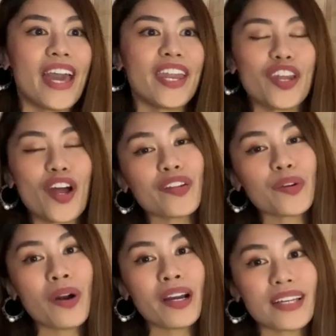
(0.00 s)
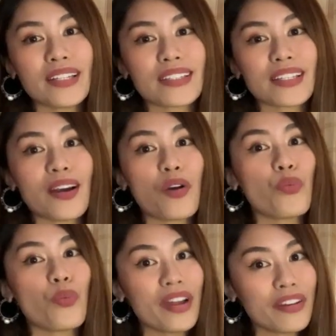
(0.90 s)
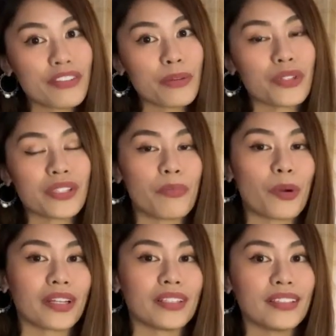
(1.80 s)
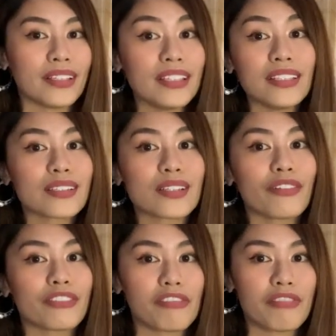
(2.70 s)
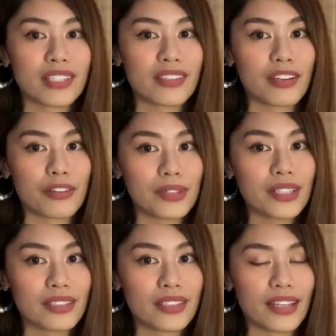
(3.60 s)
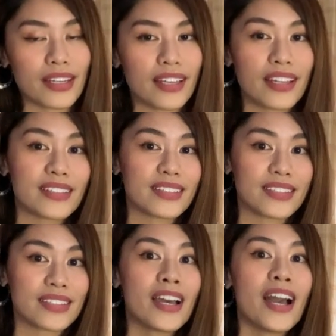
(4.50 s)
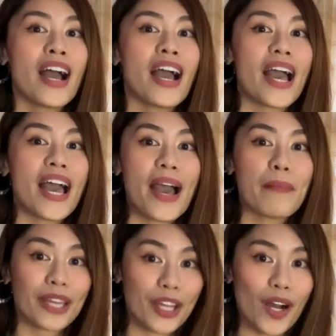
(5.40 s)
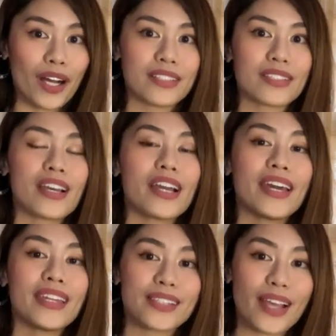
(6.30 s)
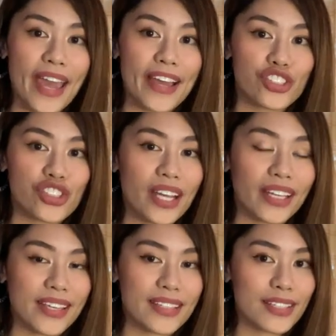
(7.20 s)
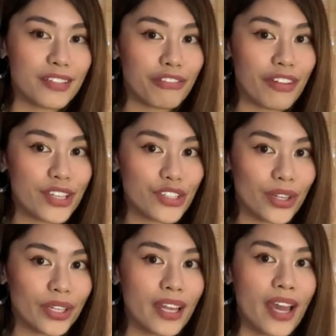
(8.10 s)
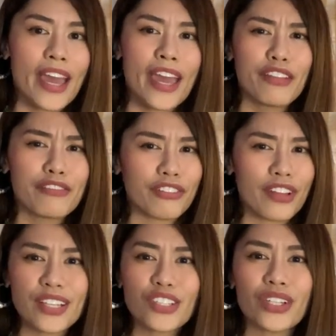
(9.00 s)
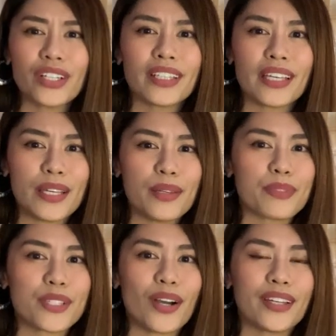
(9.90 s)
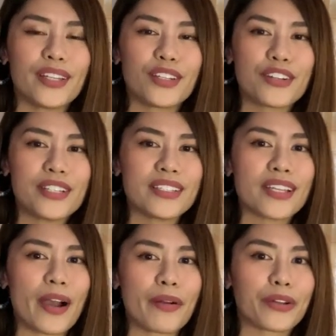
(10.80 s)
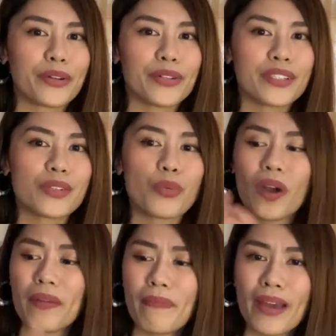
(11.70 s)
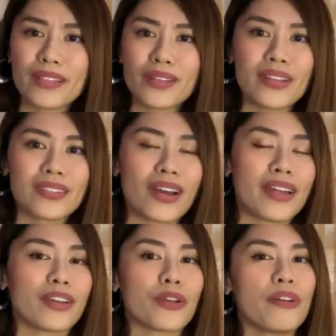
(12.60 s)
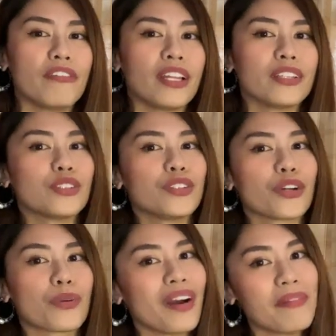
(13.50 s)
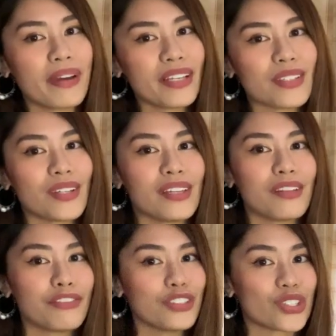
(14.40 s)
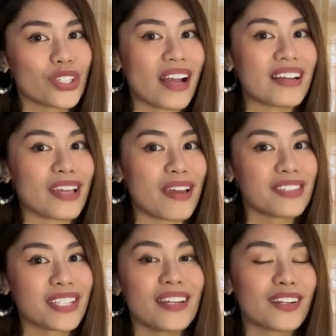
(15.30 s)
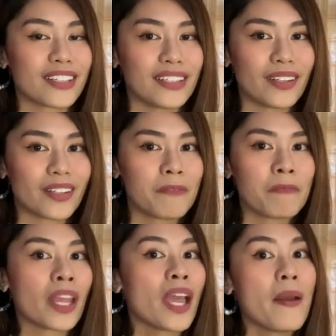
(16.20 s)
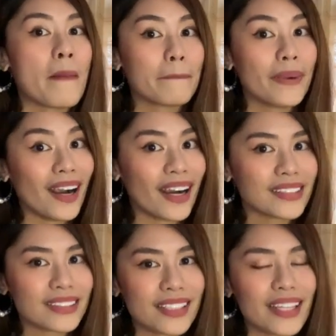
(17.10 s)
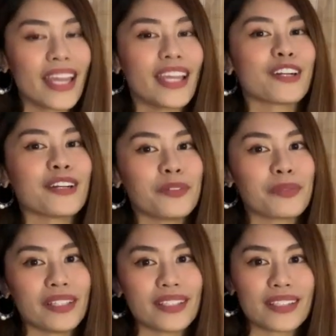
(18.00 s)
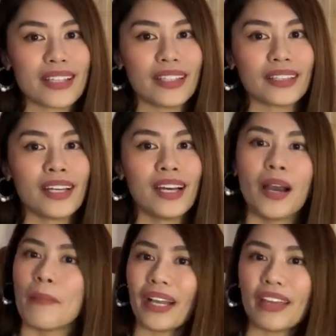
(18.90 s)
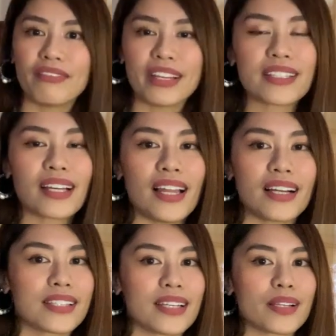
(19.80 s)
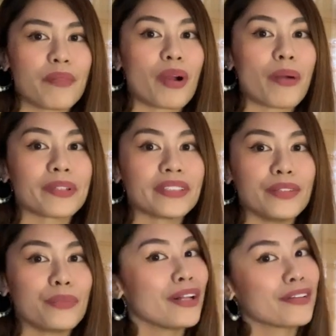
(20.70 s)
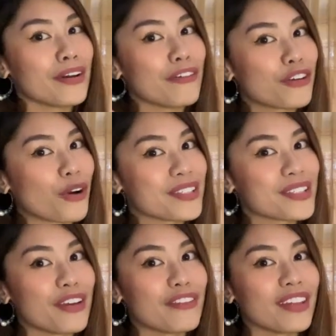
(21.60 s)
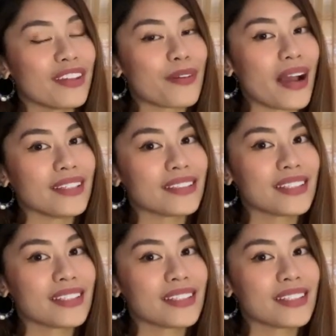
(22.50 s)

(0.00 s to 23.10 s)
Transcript: And another one is one of the most important keys of investing in real estate. It is because it is a hedge against inflation. Inflation keeps on increasing our goods. 1 peso is not equivalent to your 1 peso in the future, as I've said earlier. But if you're in real estate, mag-invest ka lang sa isang property. Well, of course, given the right